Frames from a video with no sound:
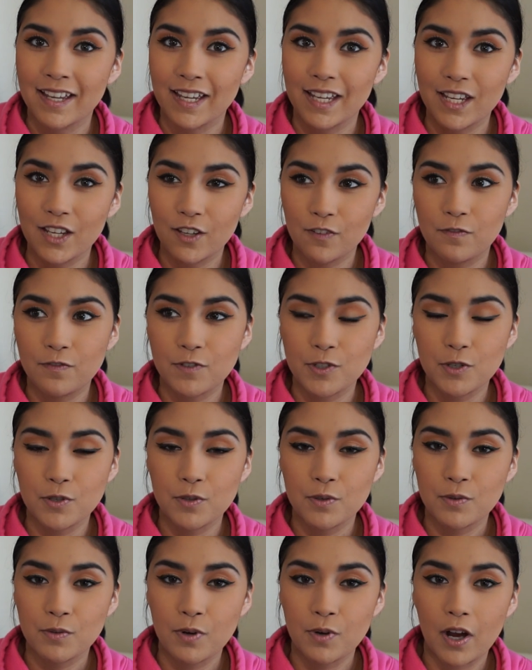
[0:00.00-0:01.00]
if
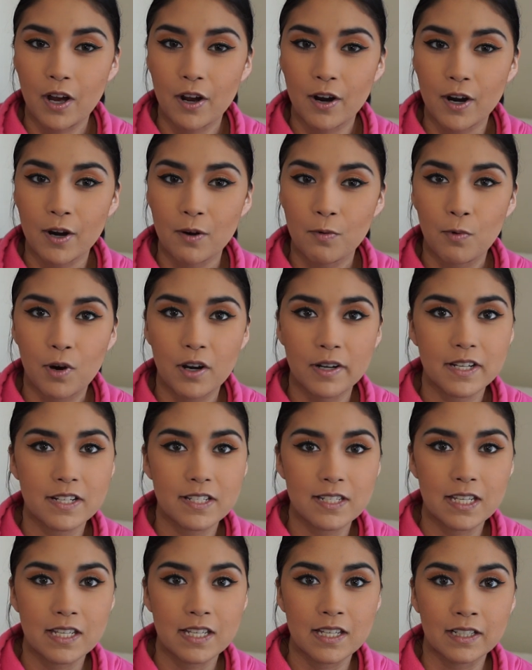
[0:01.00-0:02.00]
you are wanting
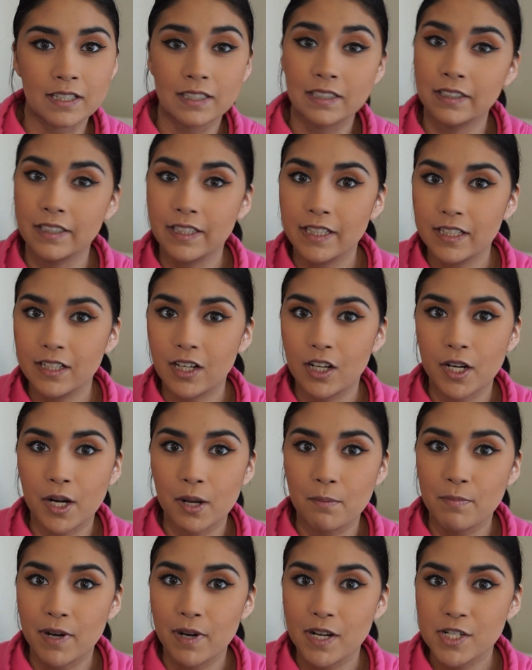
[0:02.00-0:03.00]
to clean on
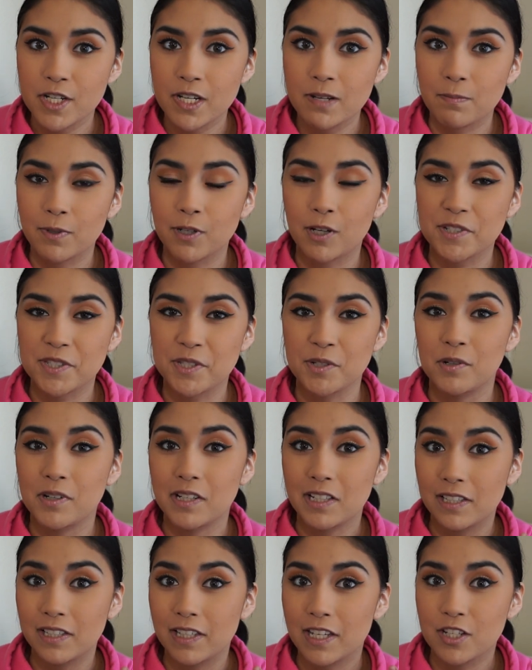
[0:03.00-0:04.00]
a budget but also
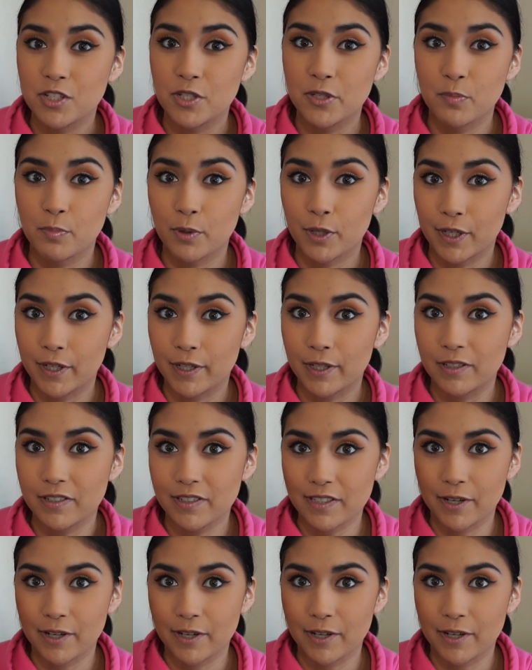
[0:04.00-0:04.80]
clean super good.